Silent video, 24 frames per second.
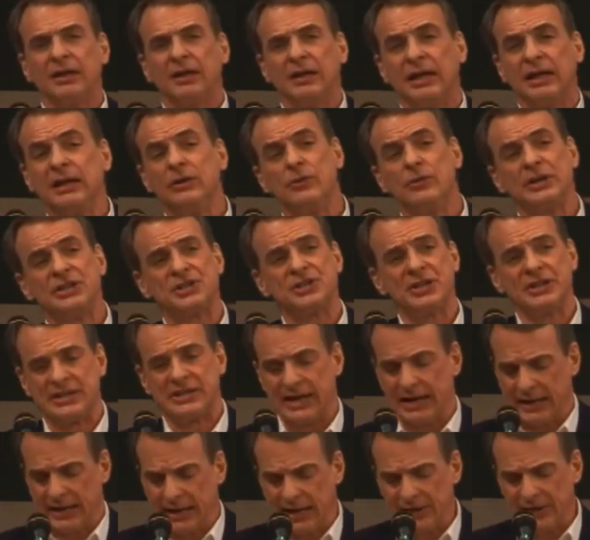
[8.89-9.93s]
In recent
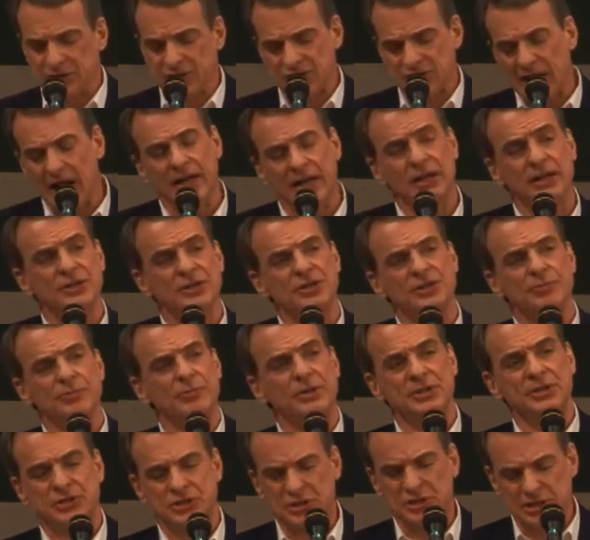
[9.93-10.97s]
decades, scientists have
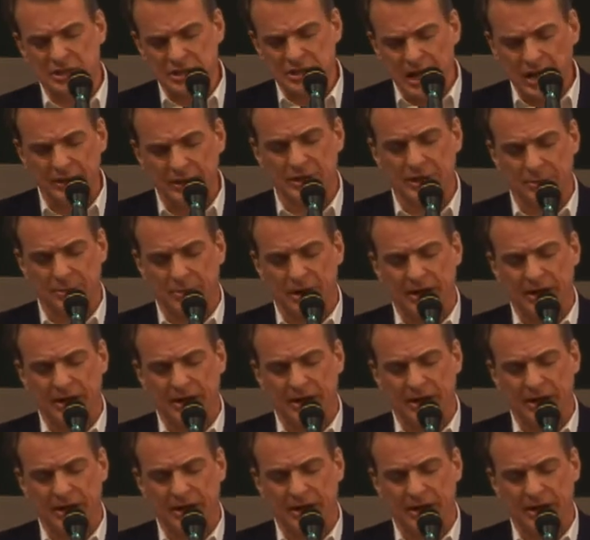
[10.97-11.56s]
been stunned